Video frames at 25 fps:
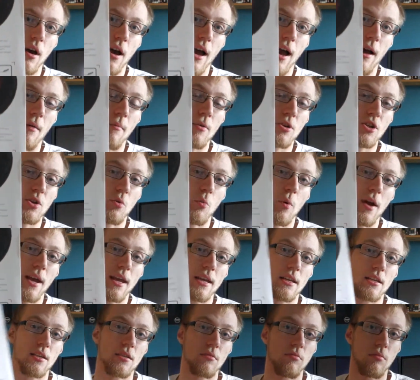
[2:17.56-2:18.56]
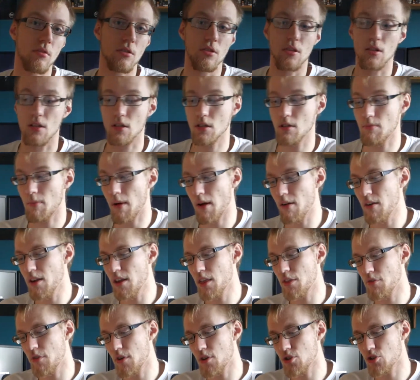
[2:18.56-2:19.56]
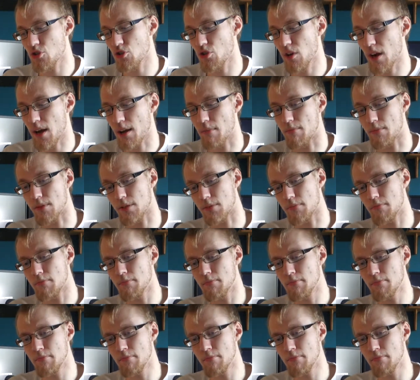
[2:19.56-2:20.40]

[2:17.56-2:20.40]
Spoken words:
how much it weighs, which is apparently 300 grams.